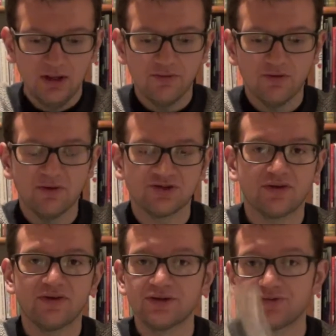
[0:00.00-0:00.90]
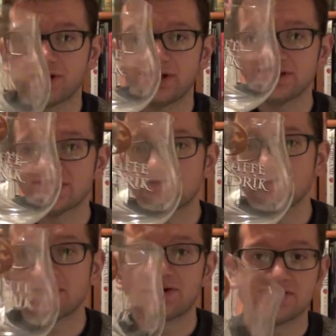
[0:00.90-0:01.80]
I've got my Straffe Hendrik glass
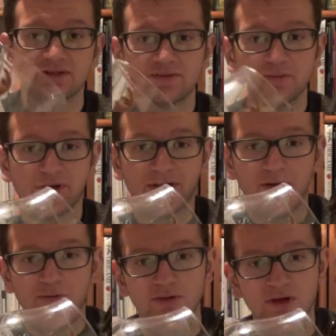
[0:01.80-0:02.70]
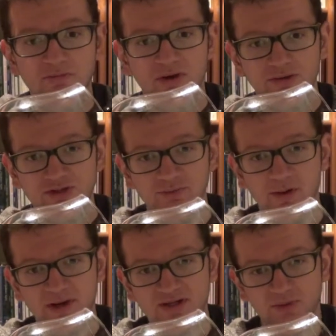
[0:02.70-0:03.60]
because we're going to go Belgian,
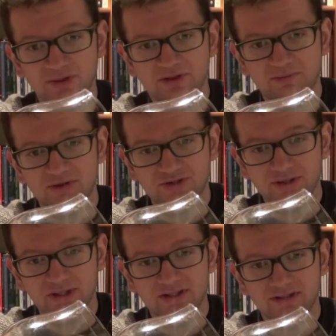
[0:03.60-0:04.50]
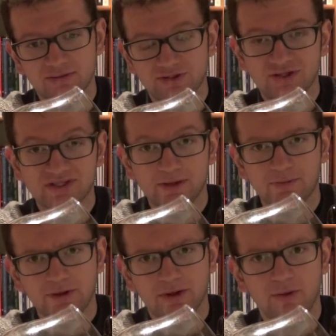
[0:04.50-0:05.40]
we might as well use a Belgian glass, or should I say we're
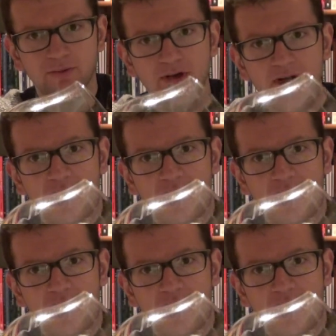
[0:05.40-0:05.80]
going to go